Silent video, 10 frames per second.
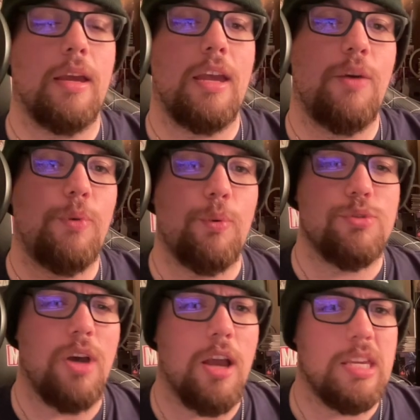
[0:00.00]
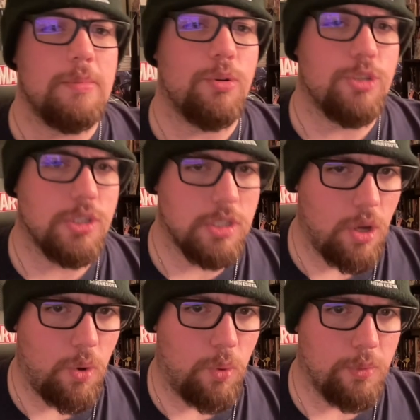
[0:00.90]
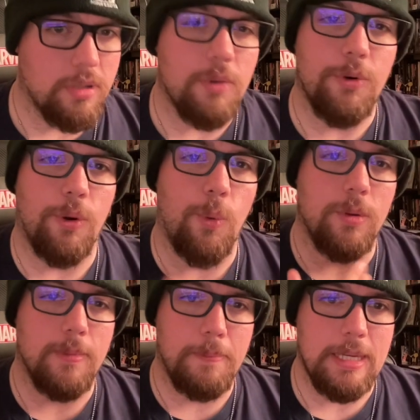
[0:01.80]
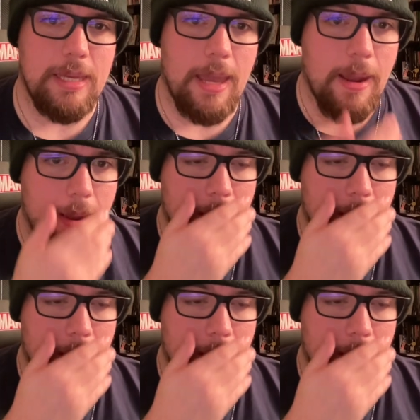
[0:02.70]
And we were talking about shows that we were going to be at.